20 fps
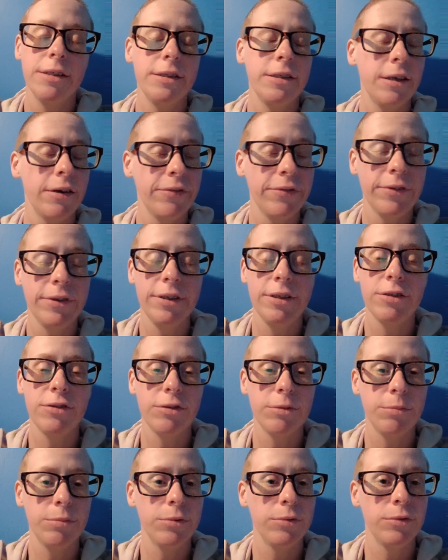definitely
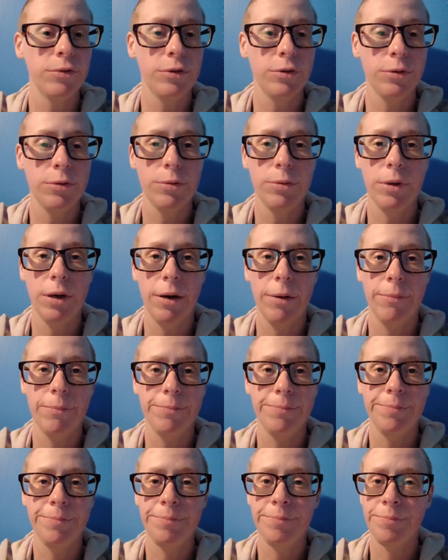attribute
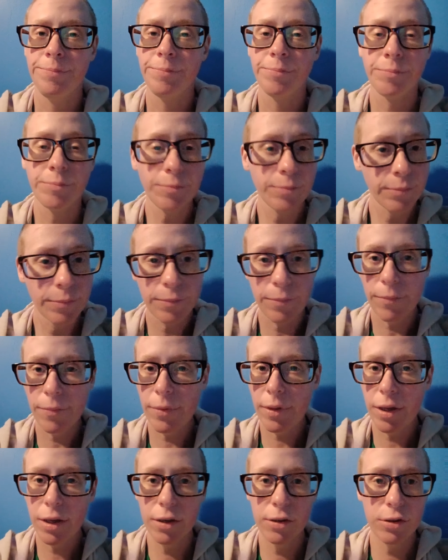to
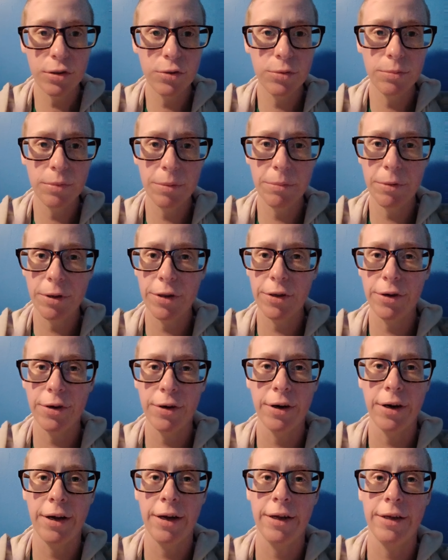my
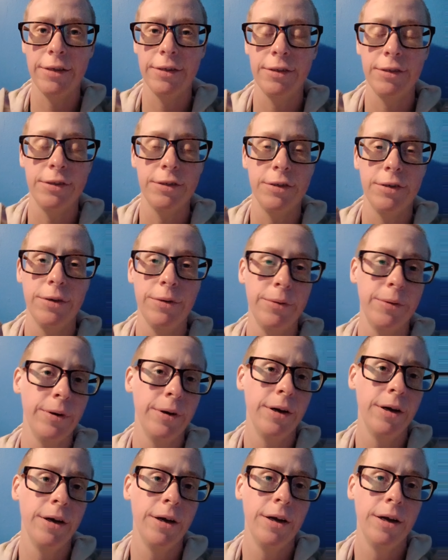mother. And, you know,
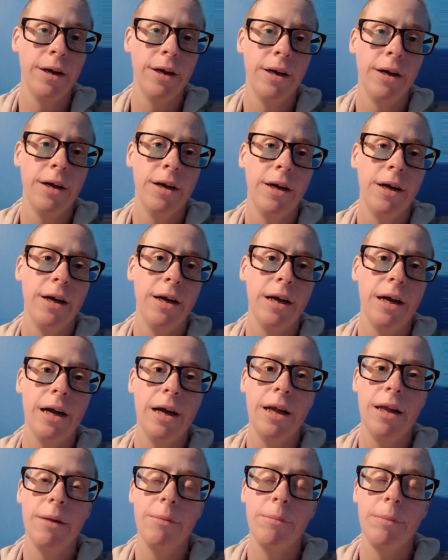
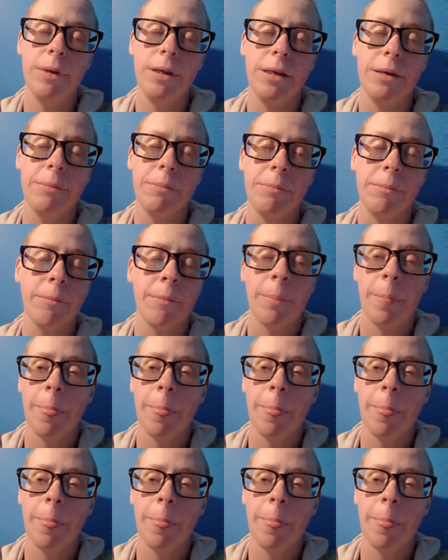I mean,